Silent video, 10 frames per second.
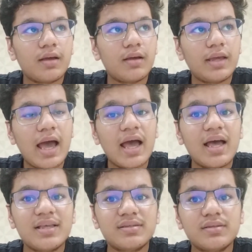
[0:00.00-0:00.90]

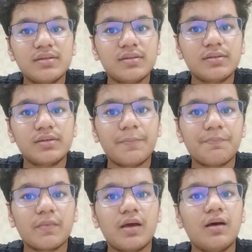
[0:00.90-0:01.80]
as a
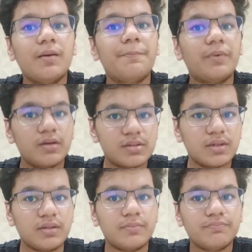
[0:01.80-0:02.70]

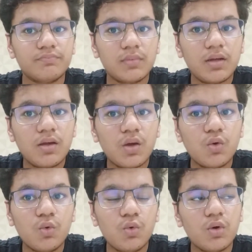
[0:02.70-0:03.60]
person
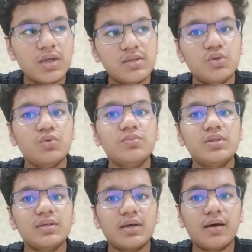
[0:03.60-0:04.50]
who assumes
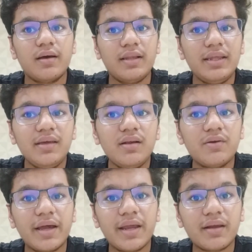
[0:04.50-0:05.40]
a legal
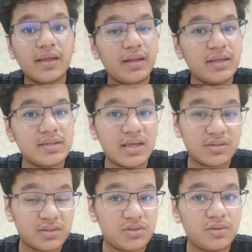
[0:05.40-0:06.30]
right in his
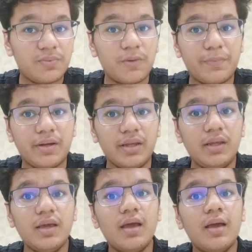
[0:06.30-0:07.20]
ancestral property
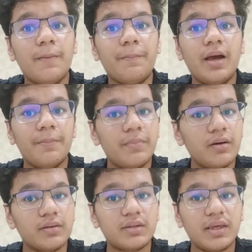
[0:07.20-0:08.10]
by
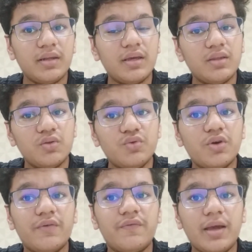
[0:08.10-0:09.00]
birth in a Hindu
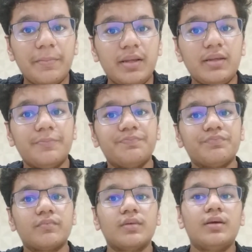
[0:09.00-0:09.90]
joint family.
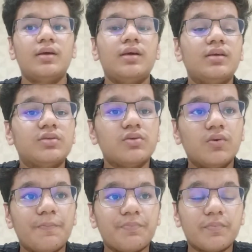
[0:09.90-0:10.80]

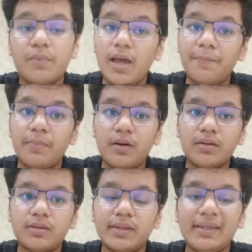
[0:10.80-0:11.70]
So, by
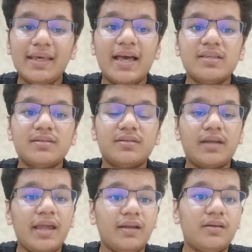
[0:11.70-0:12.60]
birth, he has a
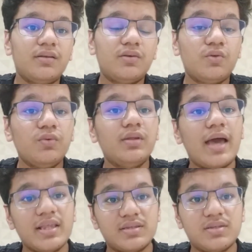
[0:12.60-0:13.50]
right to the
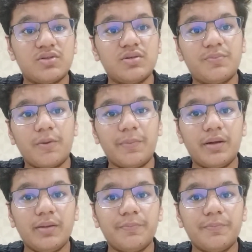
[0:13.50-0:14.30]
ancestral property.